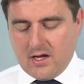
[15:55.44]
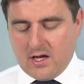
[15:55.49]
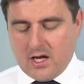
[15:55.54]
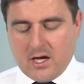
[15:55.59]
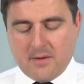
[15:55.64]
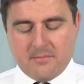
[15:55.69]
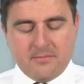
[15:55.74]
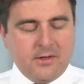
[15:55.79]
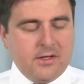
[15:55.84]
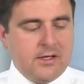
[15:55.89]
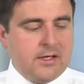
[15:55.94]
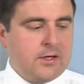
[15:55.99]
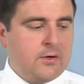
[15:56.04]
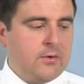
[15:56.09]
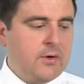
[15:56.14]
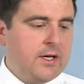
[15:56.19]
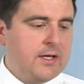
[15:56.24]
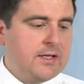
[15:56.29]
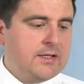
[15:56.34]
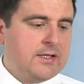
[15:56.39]

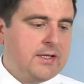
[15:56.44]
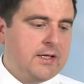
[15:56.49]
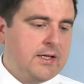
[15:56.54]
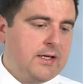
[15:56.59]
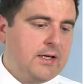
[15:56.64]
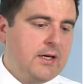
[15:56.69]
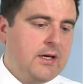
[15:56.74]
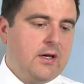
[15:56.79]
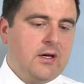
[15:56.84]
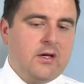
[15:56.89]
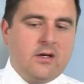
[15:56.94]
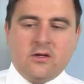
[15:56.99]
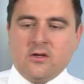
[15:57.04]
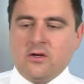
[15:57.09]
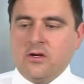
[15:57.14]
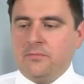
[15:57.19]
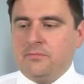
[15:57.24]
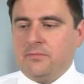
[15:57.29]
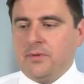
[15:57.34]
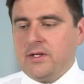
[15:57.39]
Liquidity
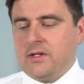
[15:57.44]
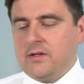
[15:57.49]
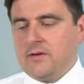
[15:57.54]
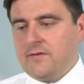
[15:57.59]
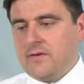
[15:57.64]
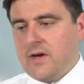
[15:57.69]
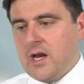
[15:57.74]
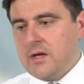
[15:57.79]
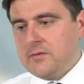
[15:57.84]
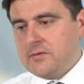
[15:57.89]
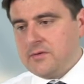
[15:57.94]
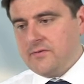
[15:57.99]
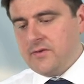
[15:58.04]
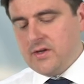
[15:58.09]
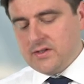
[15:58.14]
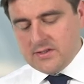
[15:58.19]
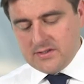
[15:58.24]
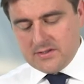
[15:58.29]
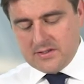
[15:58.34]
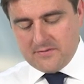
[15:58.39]
could be developed
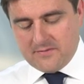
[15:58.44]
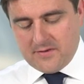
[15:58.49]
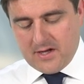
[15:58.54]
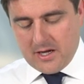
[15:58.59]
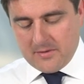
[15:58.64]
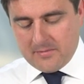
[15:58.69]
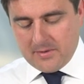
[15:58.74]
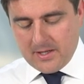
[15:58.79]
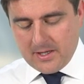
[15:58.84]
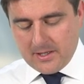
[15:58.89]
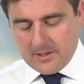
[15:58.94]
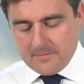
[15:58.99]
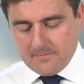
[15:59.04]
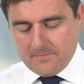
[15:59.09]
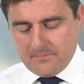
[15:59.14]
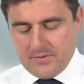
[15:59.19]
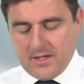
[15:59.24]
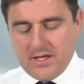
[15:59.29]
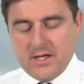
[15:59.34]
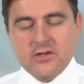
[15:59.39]
versus
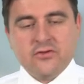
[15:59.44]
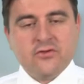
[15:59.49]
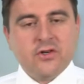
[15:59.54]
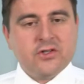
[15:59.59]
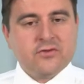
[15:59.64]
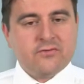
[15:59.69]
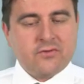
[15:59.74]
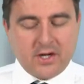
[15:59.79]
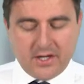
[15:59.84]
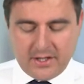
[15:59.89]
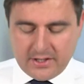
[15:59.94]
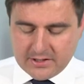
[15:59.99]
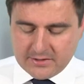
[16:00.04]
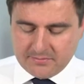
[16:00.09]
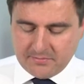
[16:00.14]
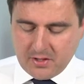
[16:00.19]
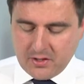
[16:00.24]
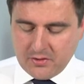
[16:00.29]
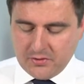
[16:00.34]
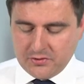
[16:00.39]
developing, interest rate
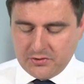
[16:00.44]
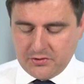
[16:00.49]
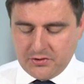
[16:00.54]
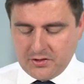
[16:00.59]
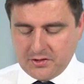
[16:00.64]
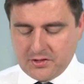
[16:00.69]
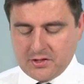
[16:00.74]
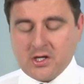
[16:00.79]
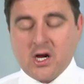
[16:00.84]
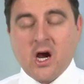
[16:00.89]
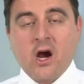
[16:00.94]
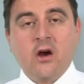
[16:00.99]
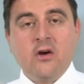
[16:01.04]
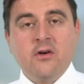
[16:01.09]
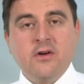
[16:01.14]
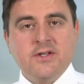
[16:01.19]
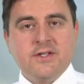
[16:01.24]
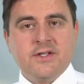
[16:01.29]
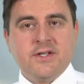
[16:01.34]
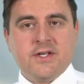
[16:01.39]
exposure,
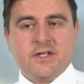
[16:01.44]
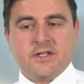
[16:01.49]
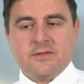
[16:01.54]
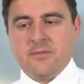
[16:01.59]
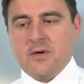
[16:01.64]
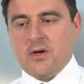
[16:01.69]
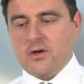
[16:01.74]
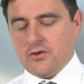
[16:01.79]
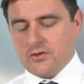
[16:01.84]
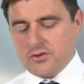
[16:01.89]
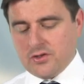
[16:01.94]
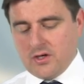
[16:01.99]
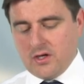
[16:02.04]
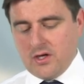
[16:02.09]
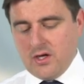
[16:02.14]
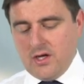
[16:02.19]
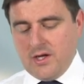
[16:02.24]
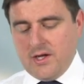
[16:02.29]
currency exposure,